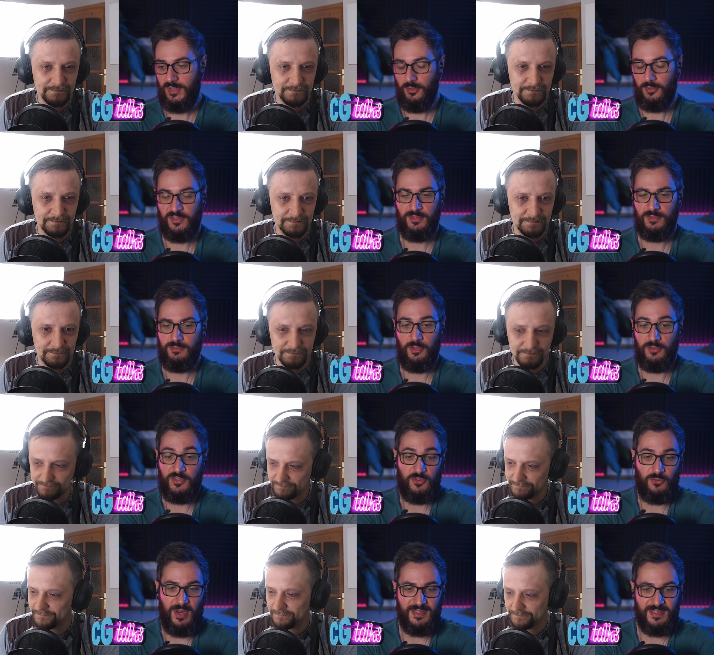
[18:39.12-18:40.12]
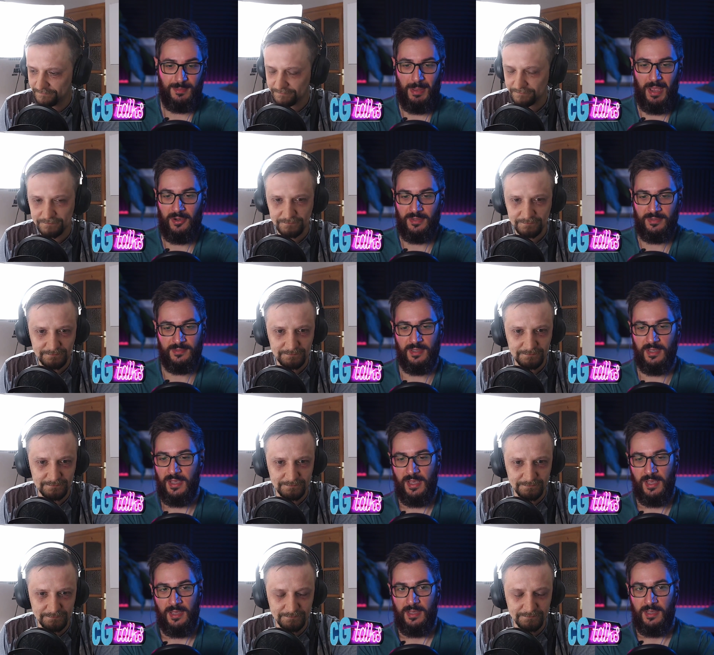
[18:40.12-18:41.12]
Speaker 1: don't don't stress about it.
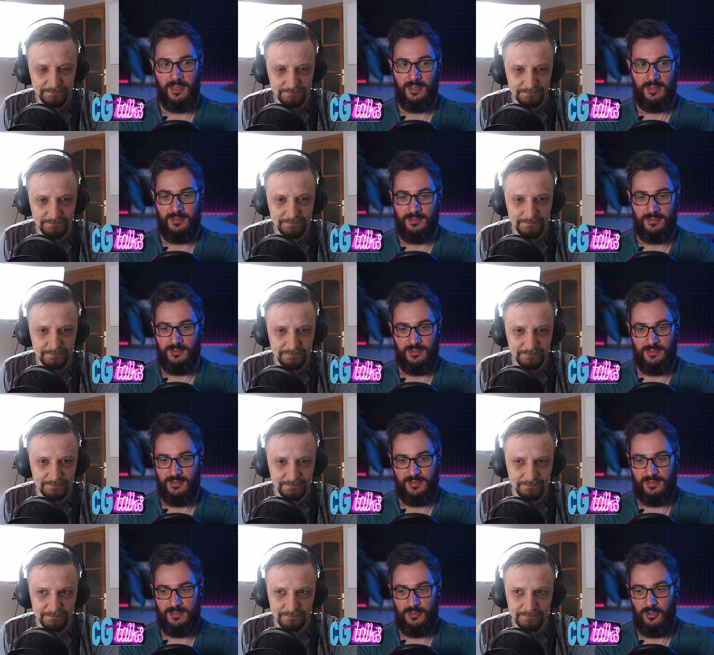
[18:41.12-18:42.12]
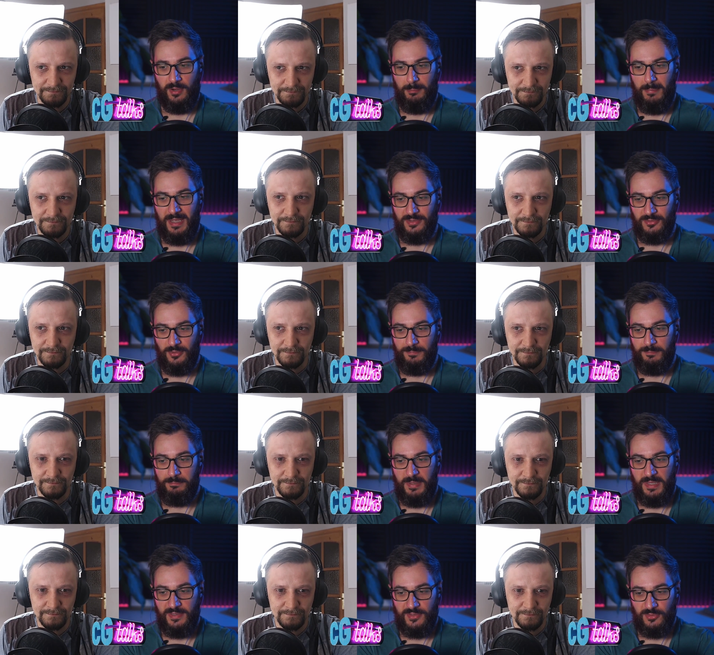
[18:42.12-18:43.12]
It's not a matter of
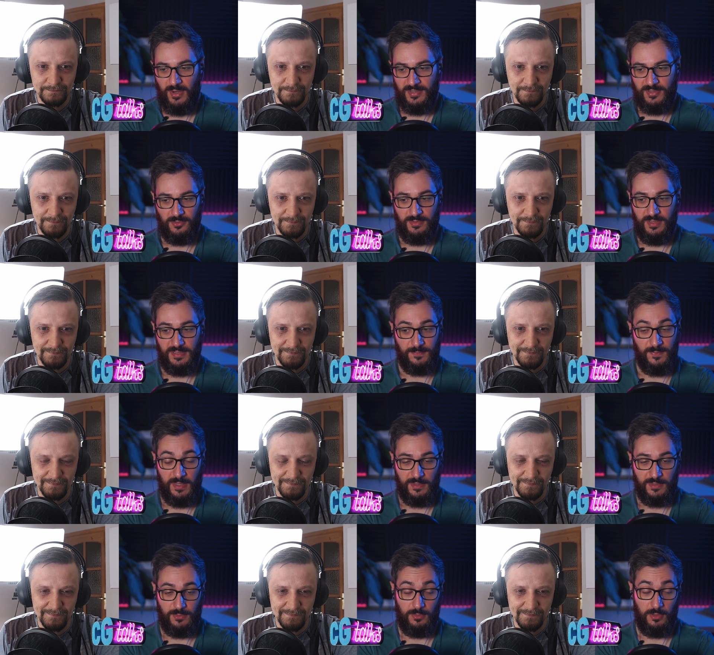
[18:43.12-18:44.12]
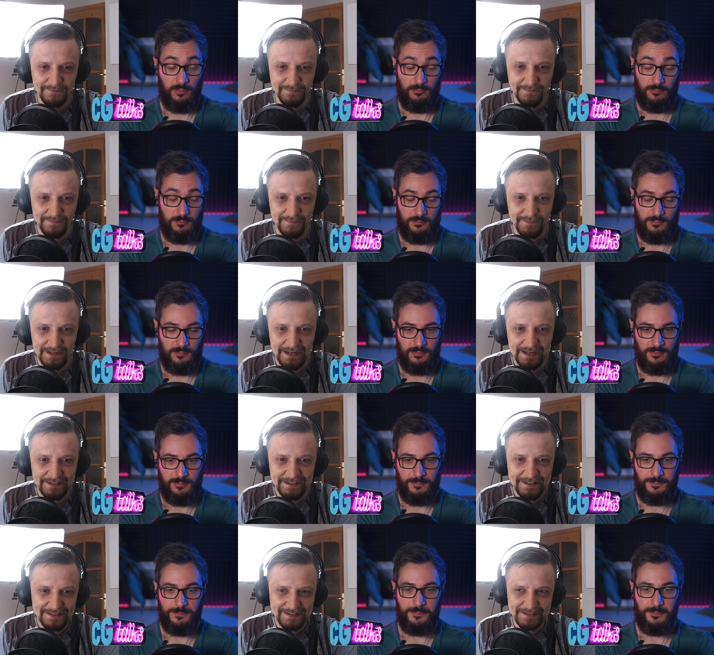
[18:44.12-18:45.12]
being stressed on these things, you know. Yeah,
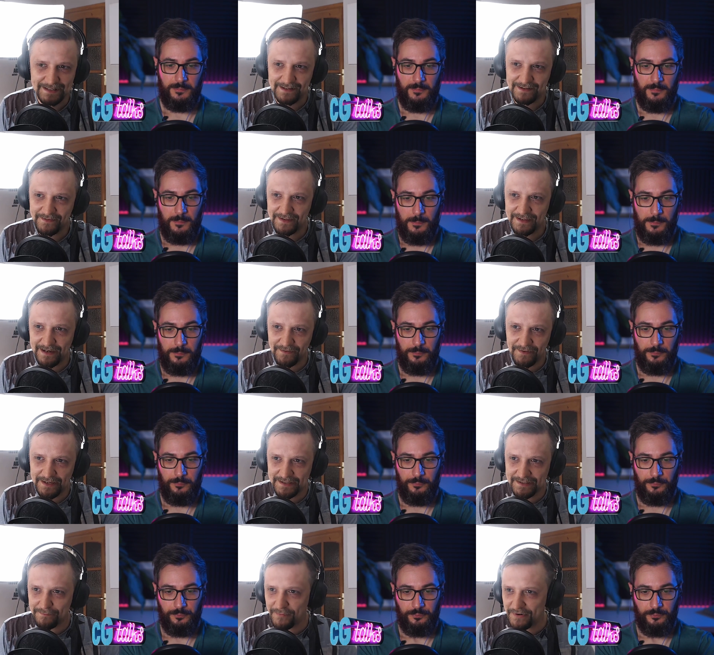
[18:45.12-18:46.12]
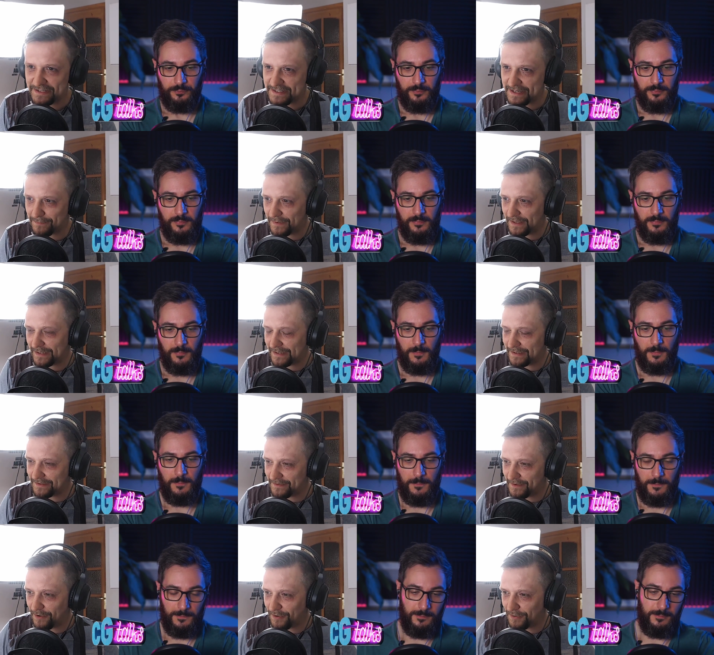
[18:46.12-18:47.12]
and
Speaker 2: it's, it's I think it brings up like
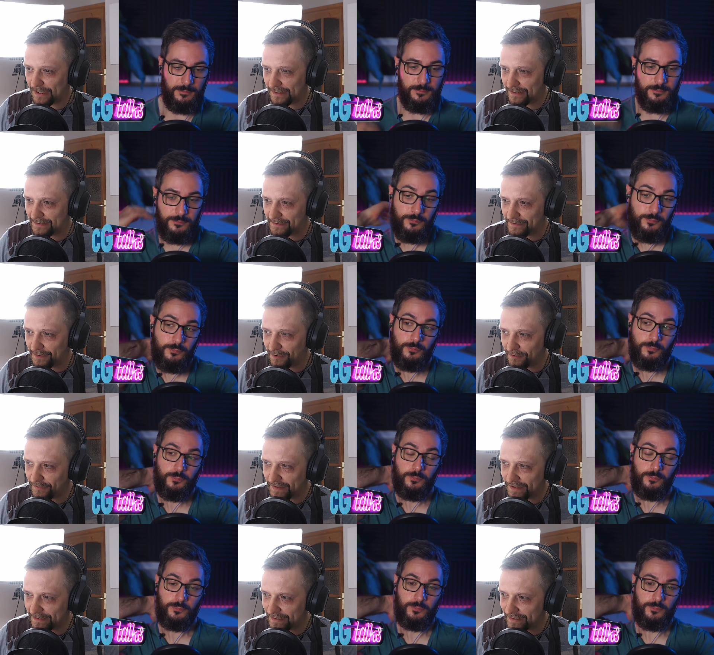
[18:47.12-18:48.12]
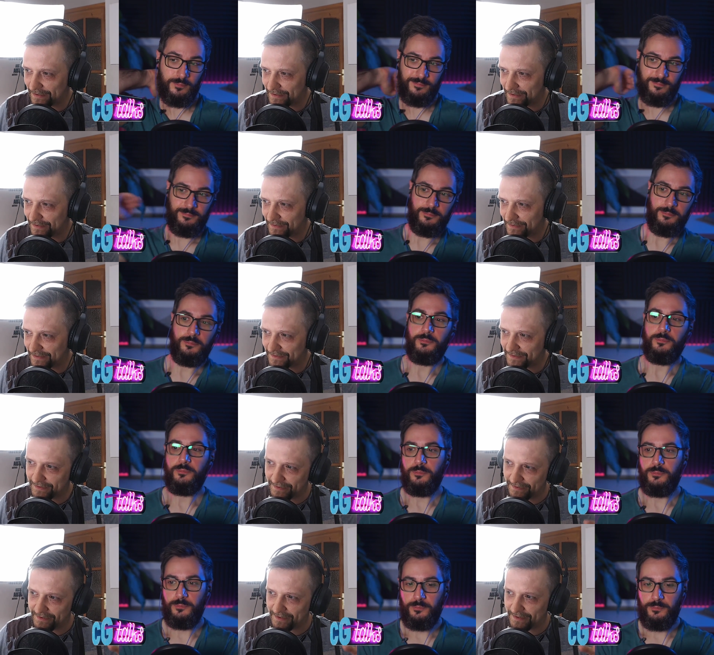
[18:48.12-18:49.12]
uh, the whole uh, the whole thing that
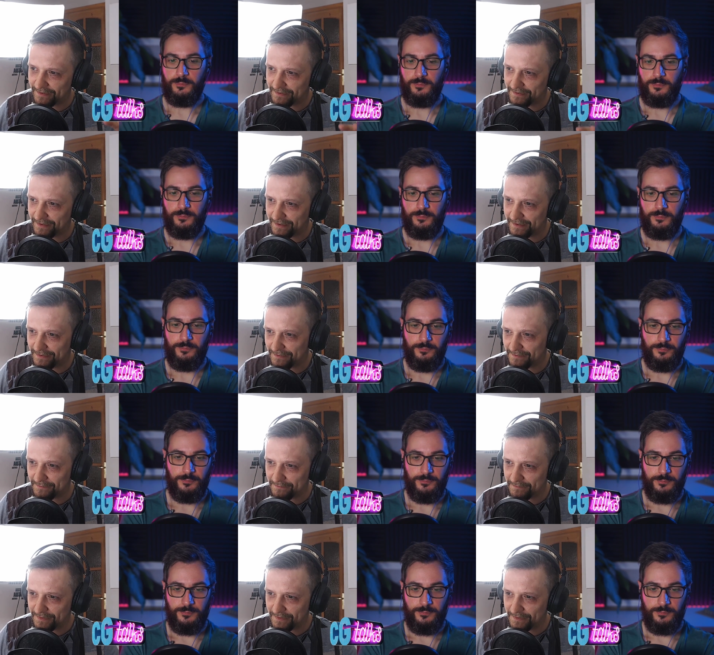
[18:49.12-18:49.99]
the the